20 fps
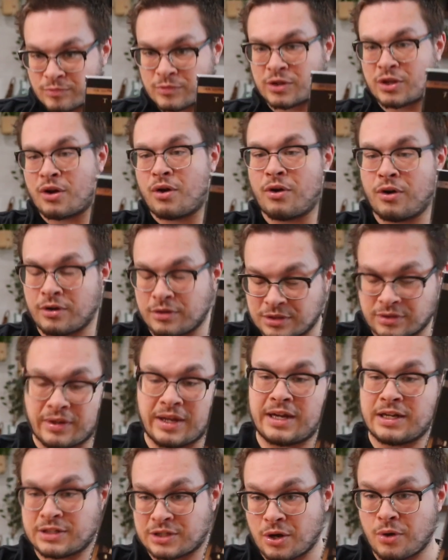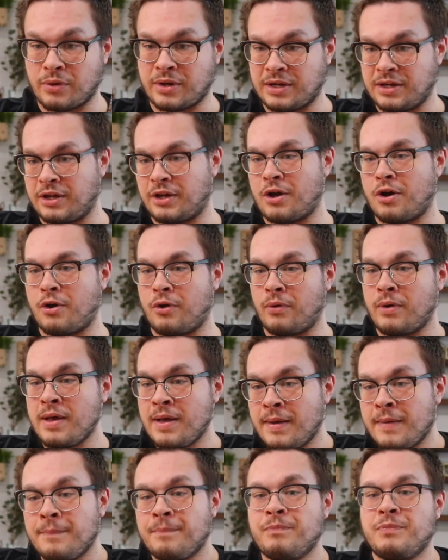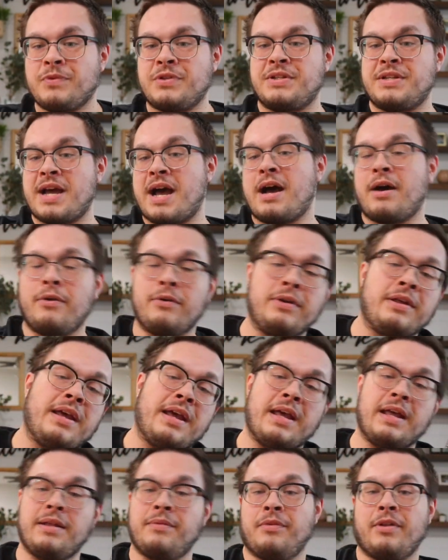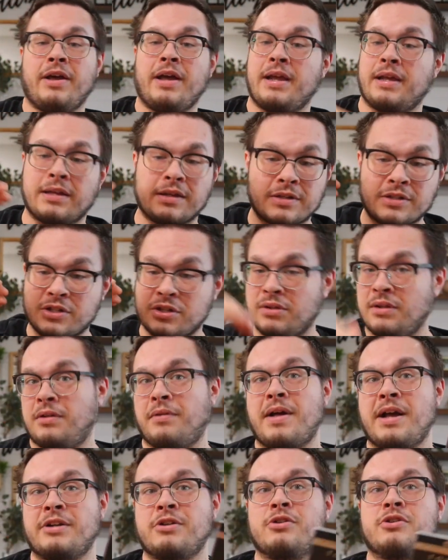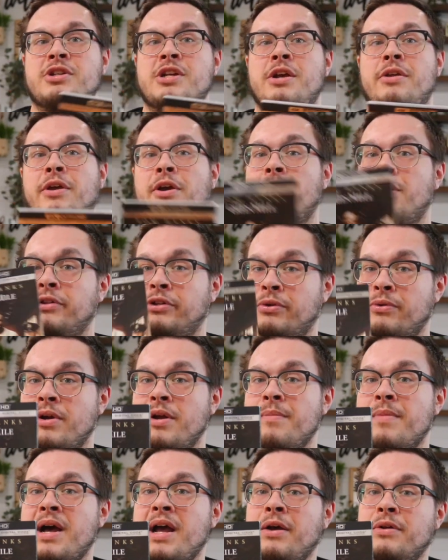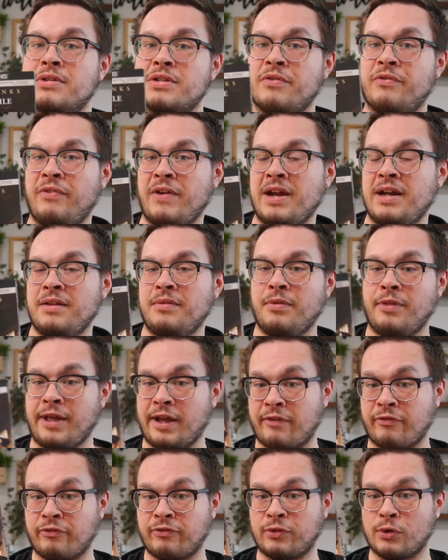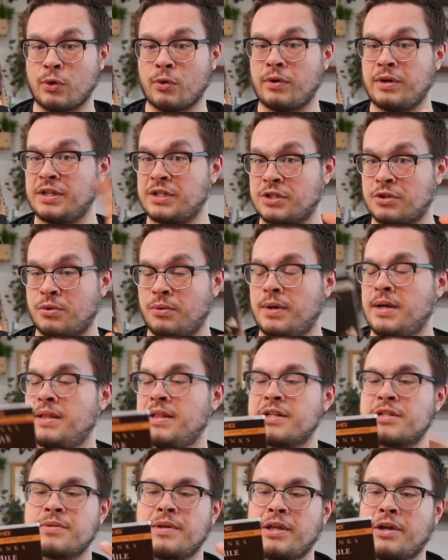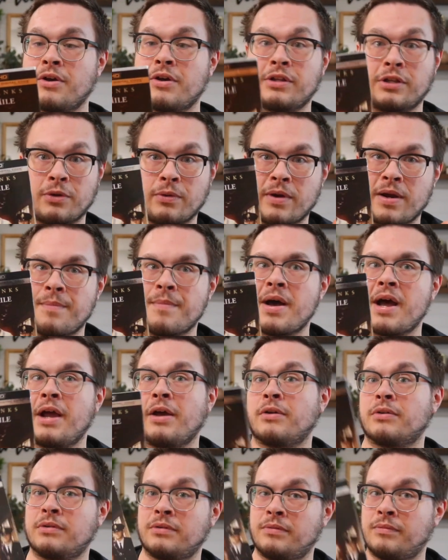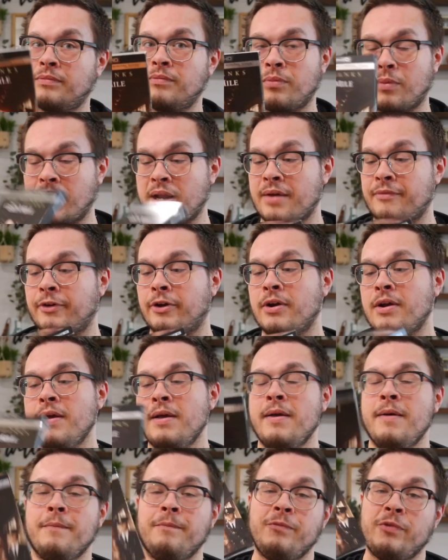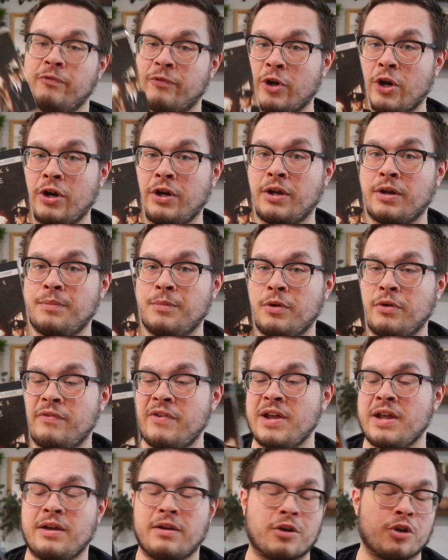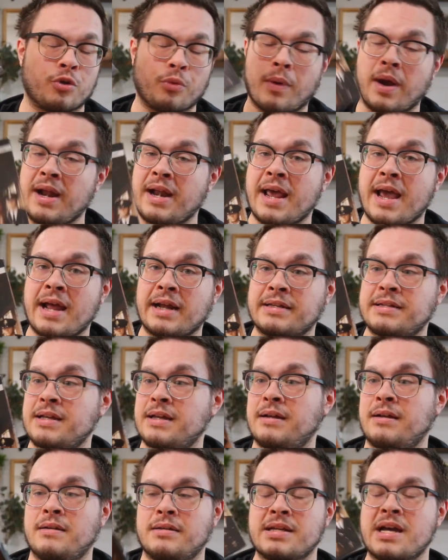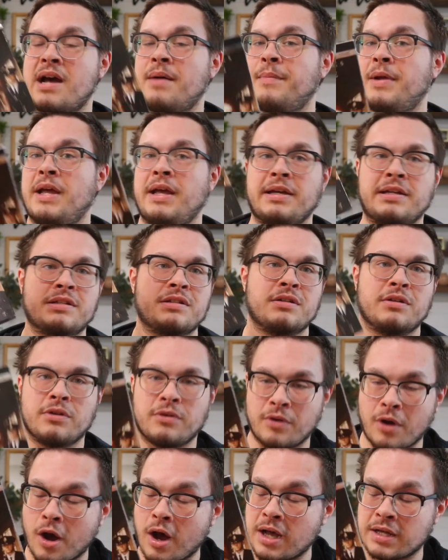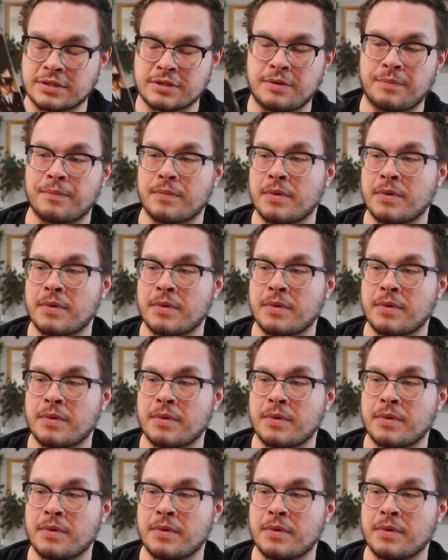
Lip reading: token to go down and, like, to the electric chair. They call it the Green Mile. It's a faded, like, floor, and it's green. That's why they call it the Green Mile. Whatever. Very good movie. Great acting. Tom Hanks, awesome.